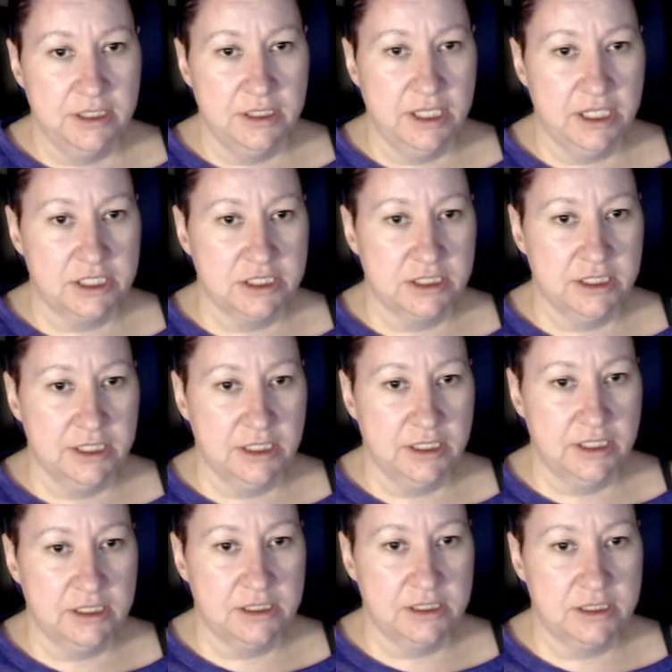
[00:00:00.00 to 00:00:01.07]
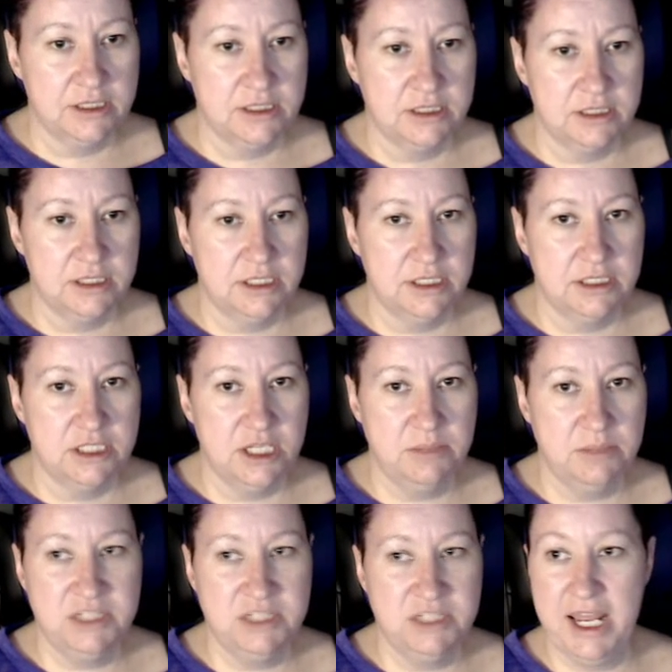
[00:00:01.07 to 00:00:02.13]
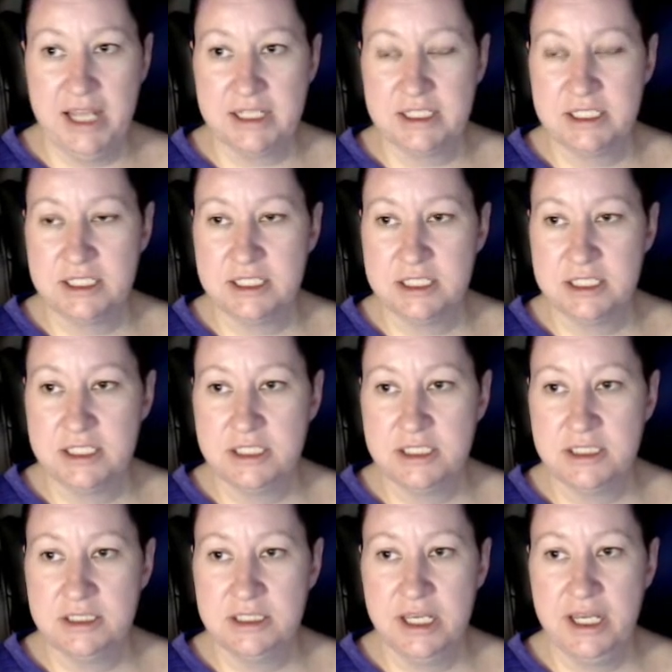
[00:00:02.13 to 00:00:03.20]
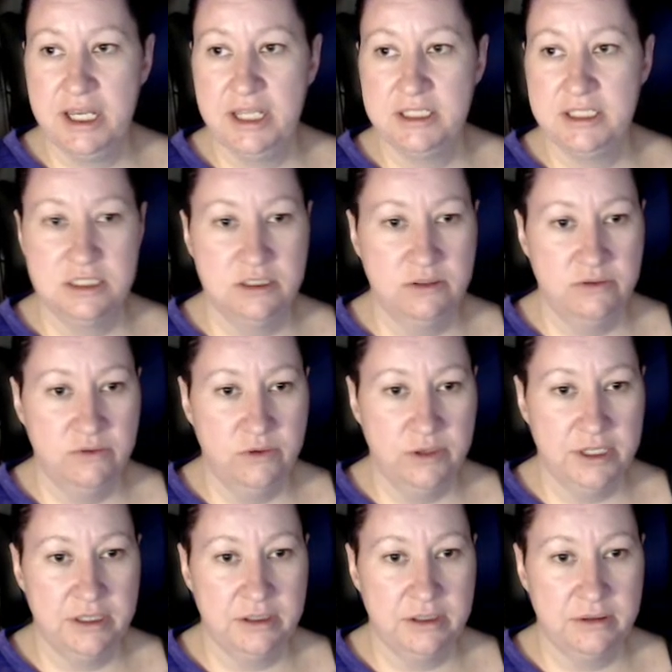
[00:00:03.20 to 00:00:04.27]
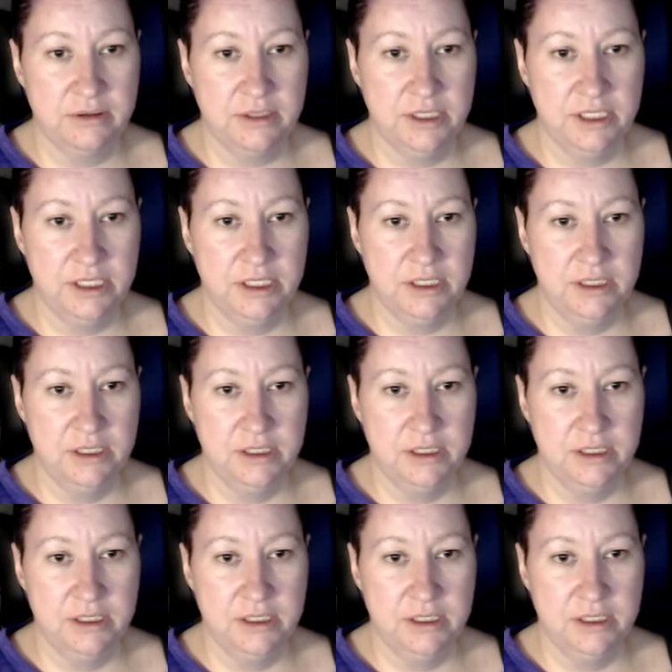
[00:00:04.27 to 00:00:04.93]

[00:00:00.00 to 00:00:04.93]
Actually, let's see. Gem text is at 243.